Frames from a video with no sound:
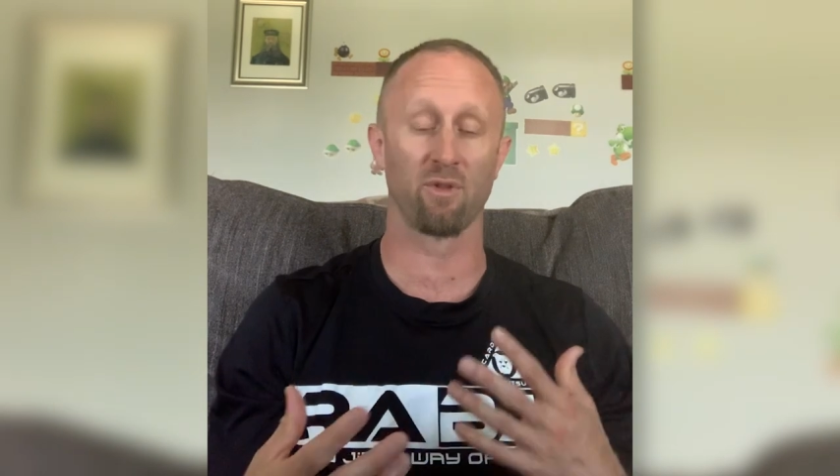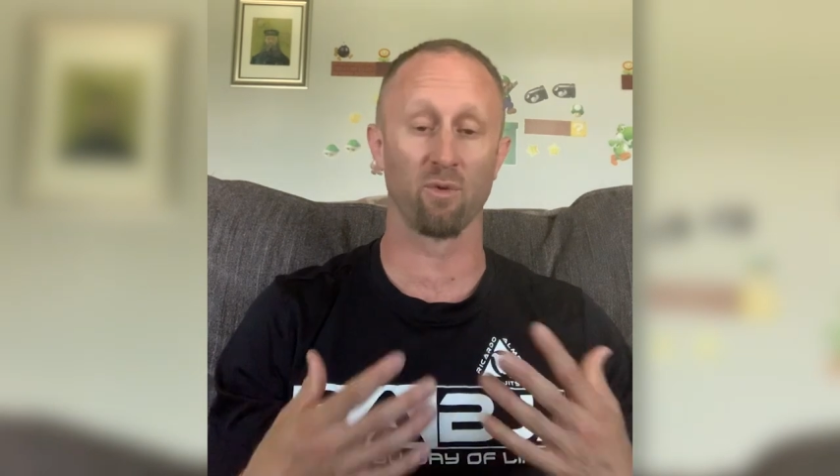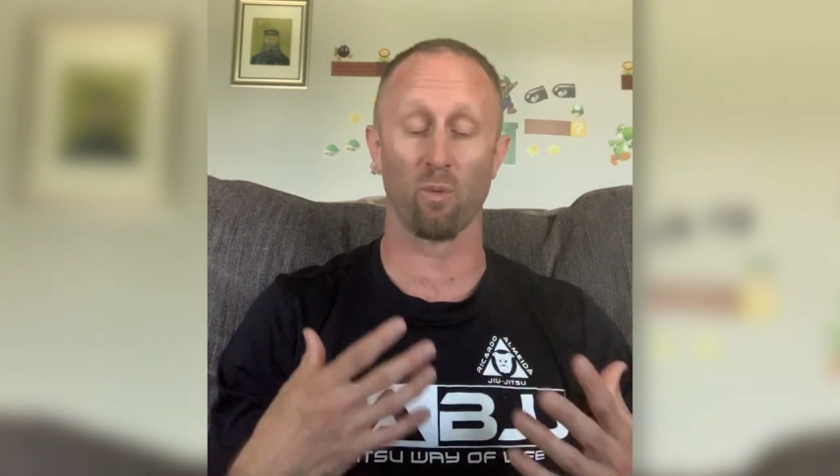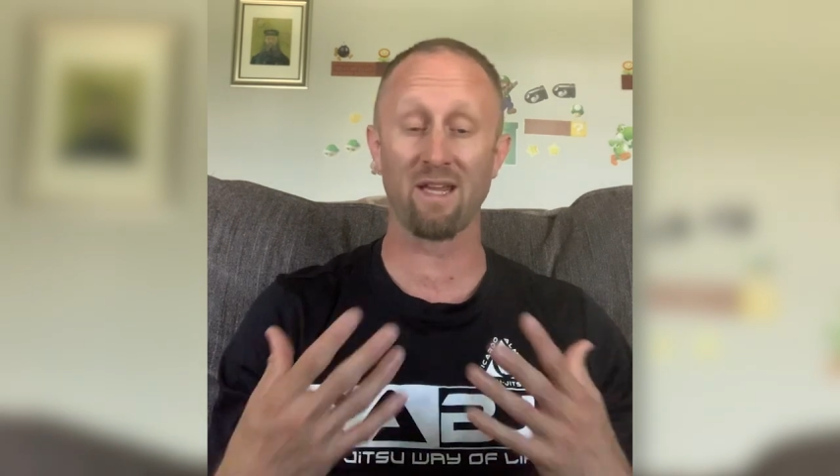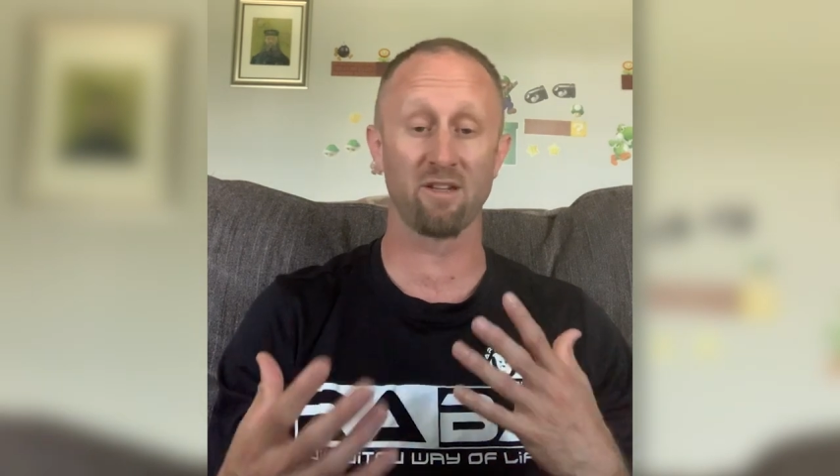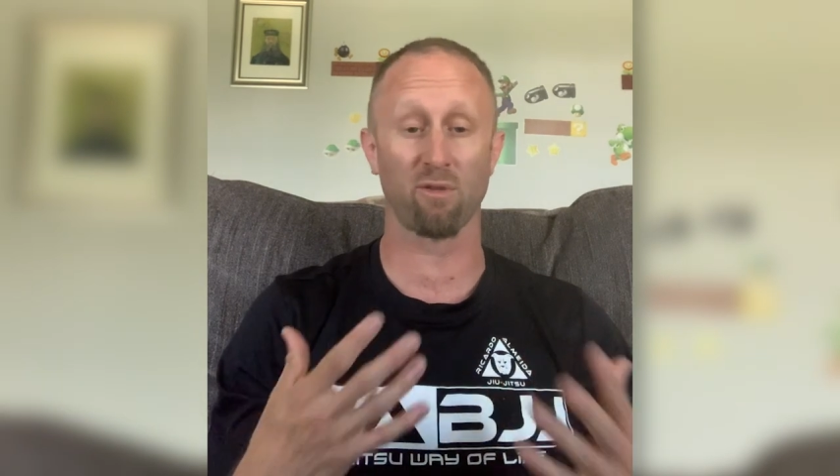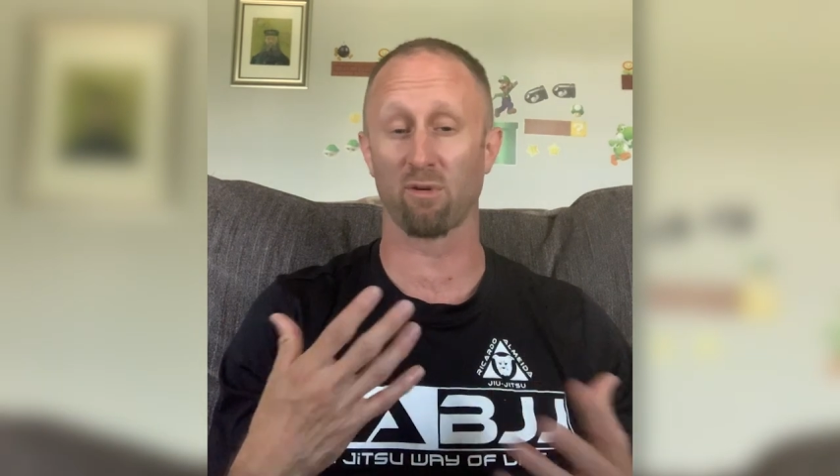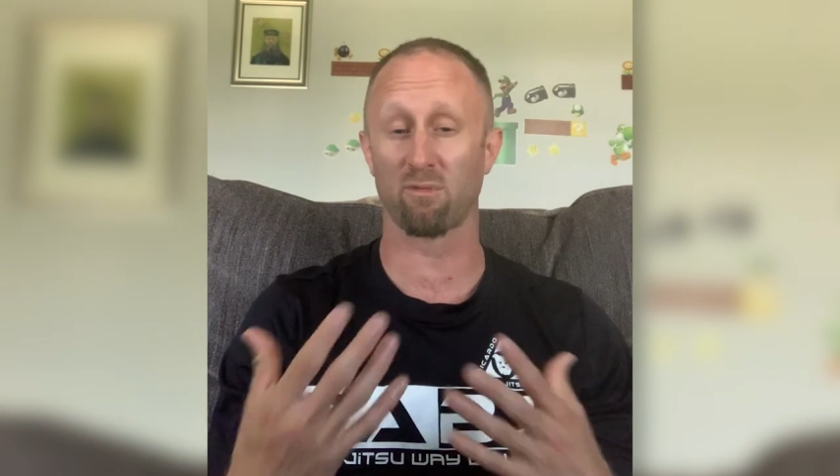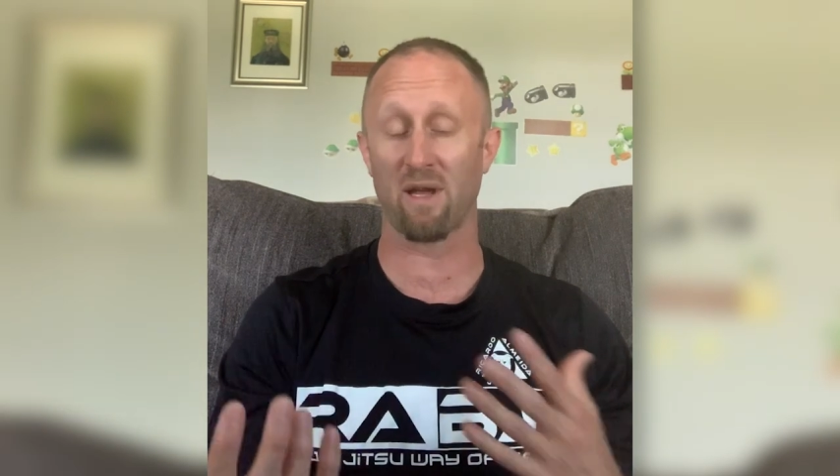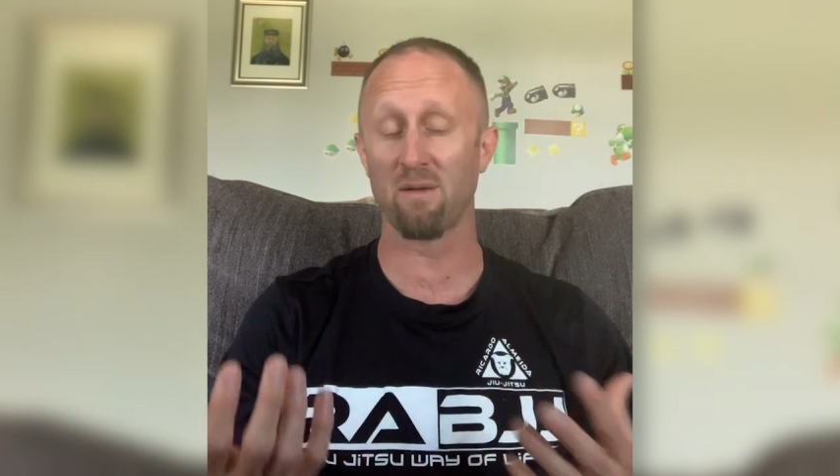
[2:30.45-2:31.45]
the ways
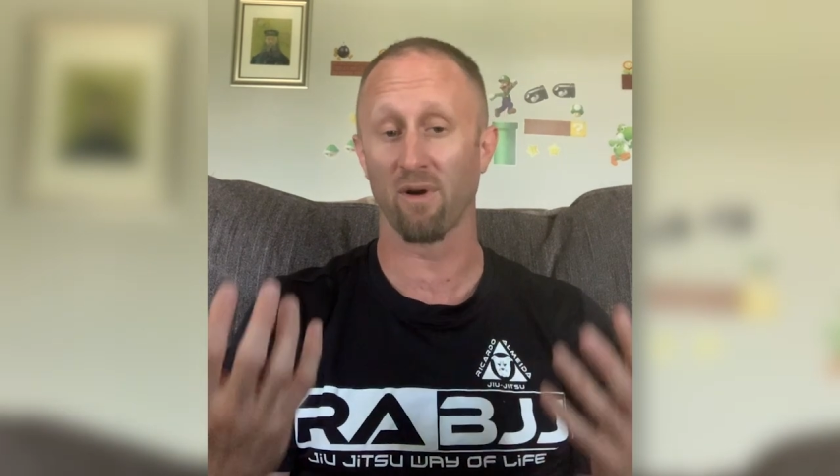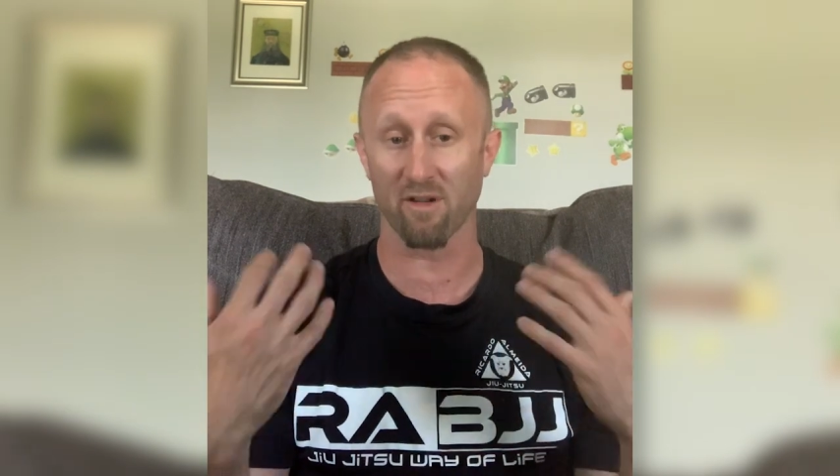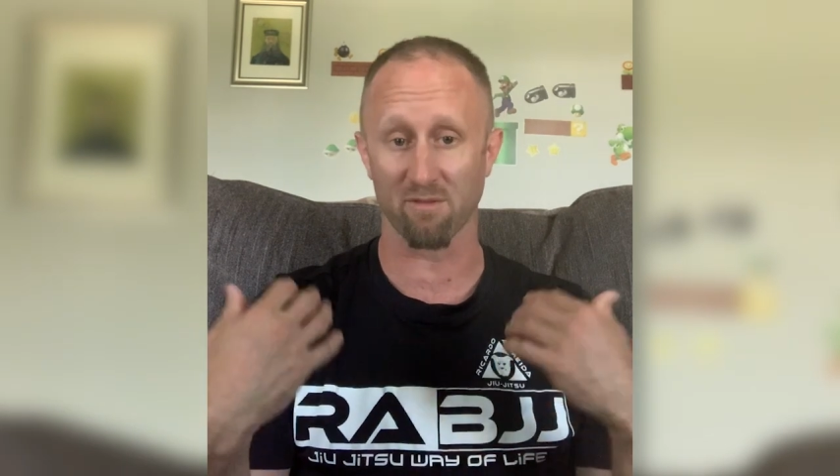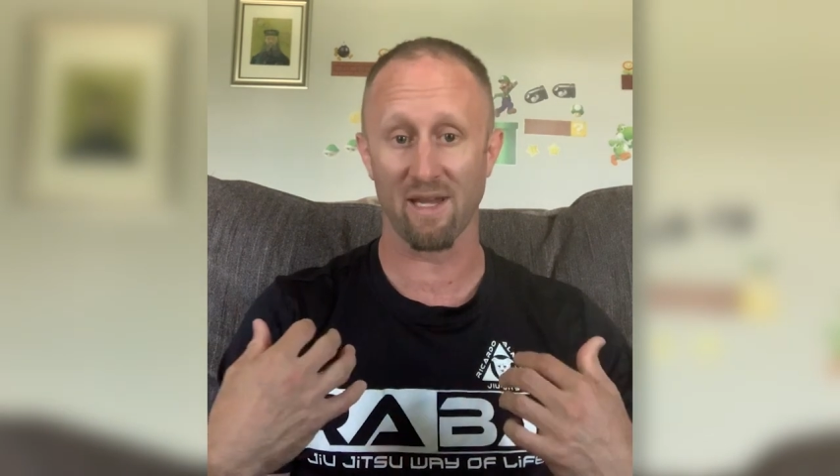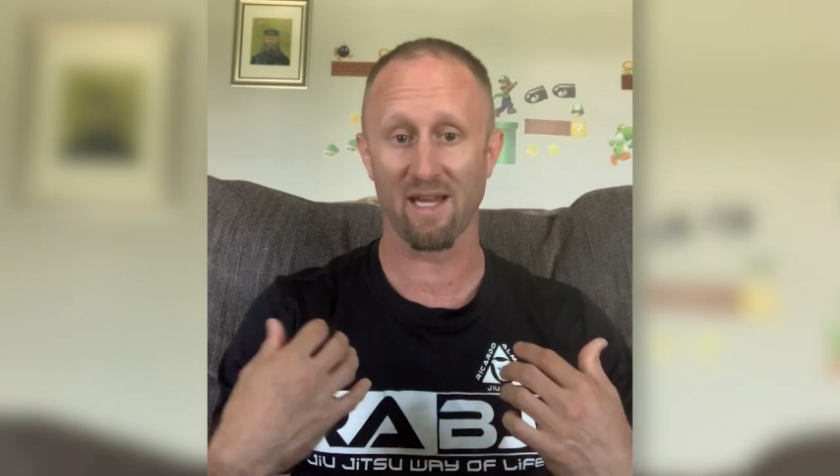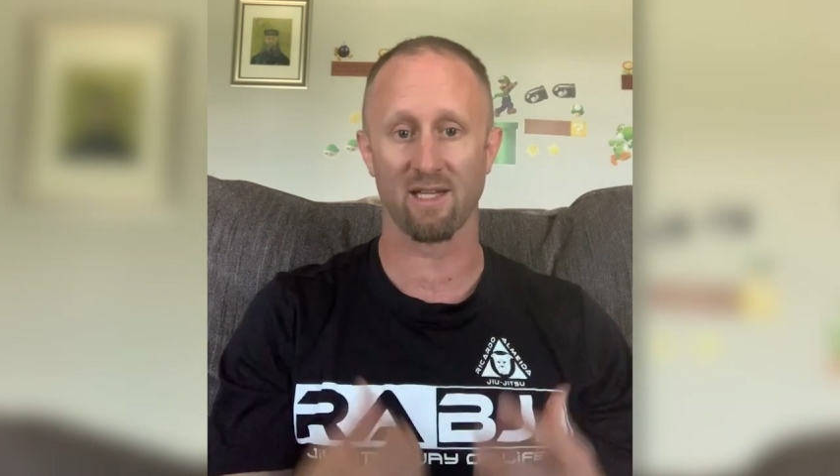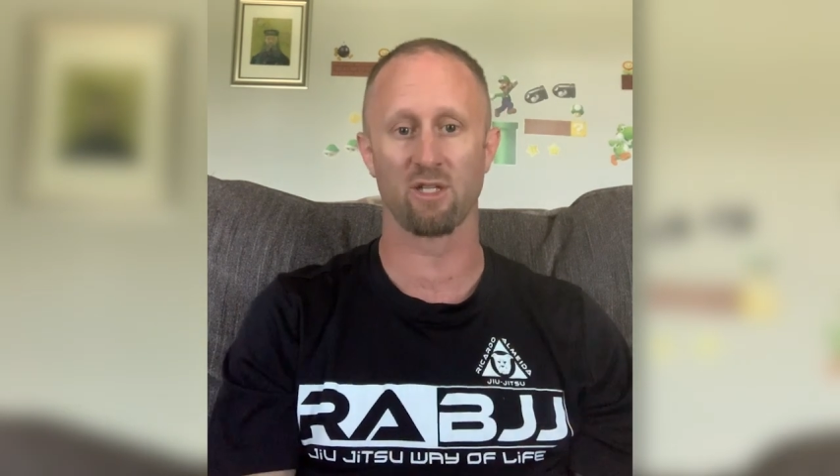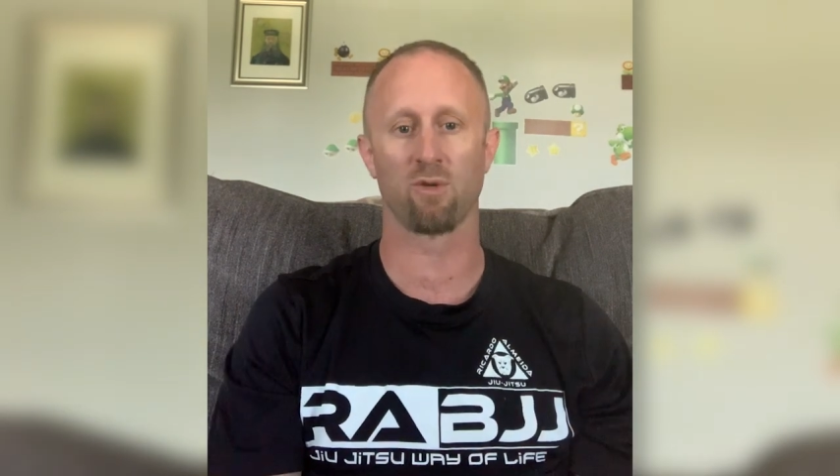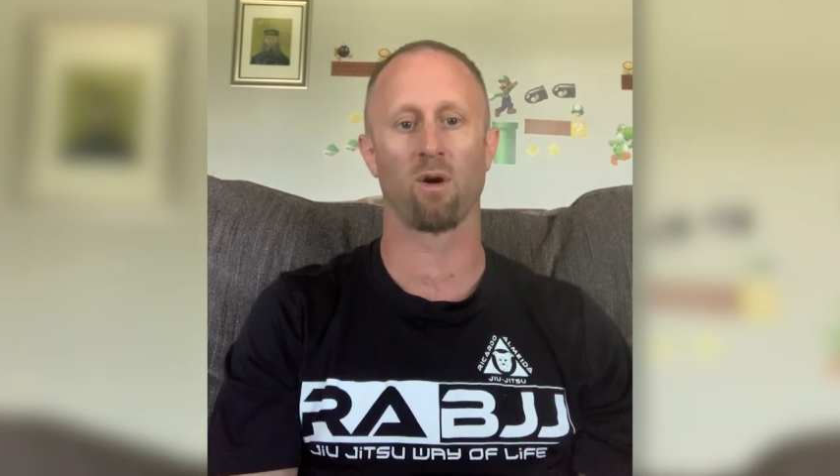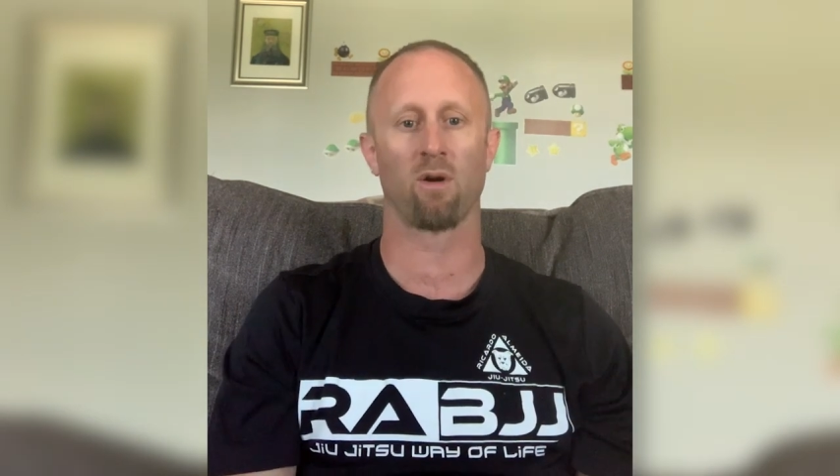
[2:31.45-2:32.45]
with which bed bugs make it
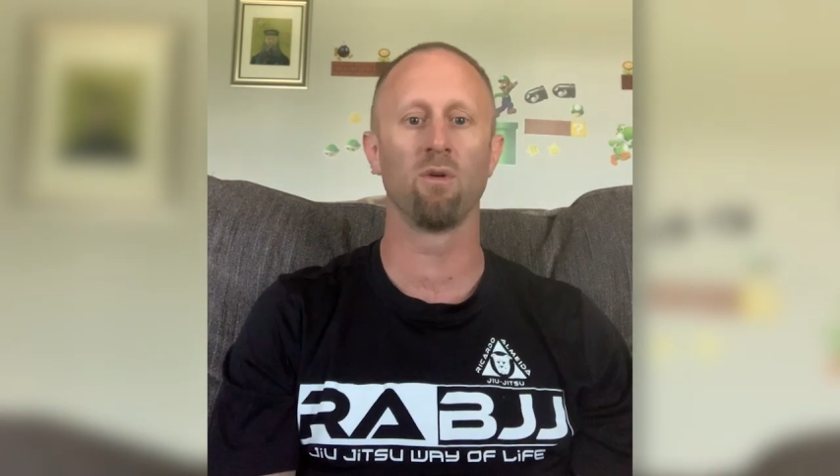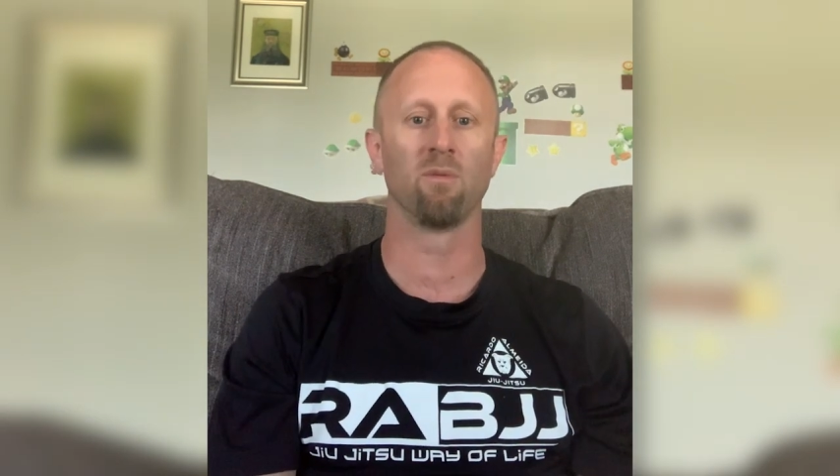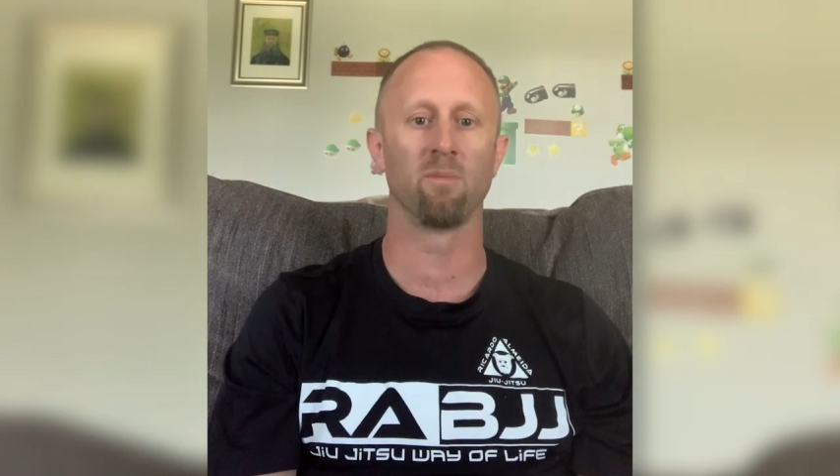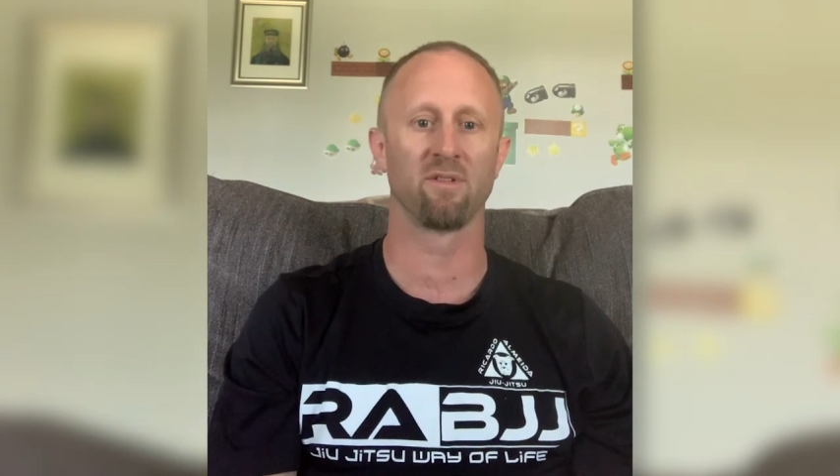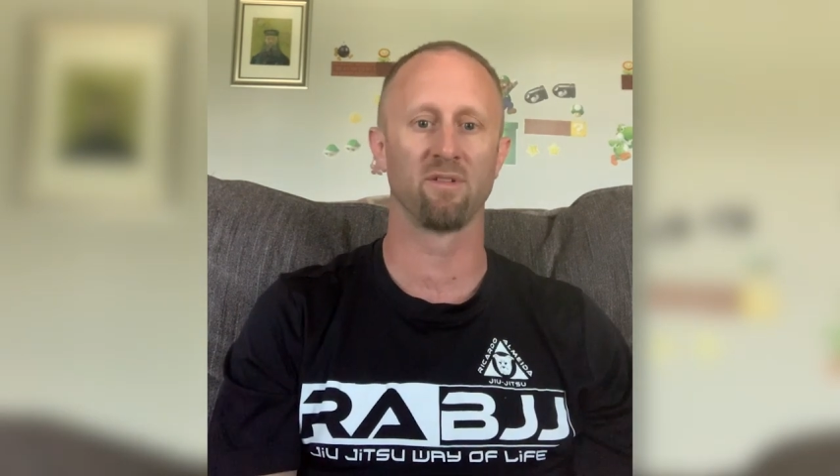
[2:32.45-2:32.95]
into our homes.